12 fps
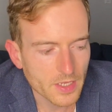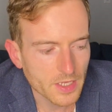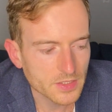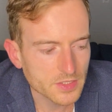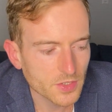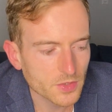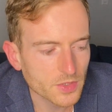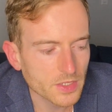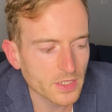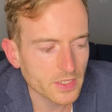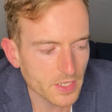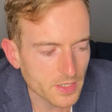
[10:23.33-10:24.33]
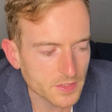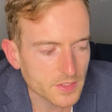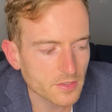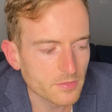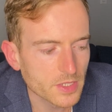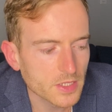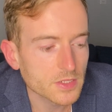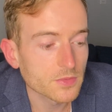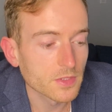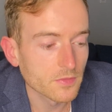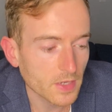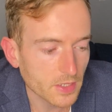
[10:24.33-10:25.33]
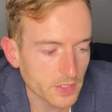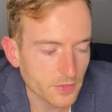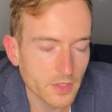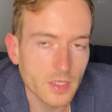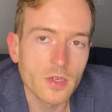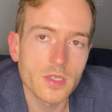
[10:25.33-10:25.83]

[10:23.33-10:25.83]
And so again, it's going to make us reevaluate.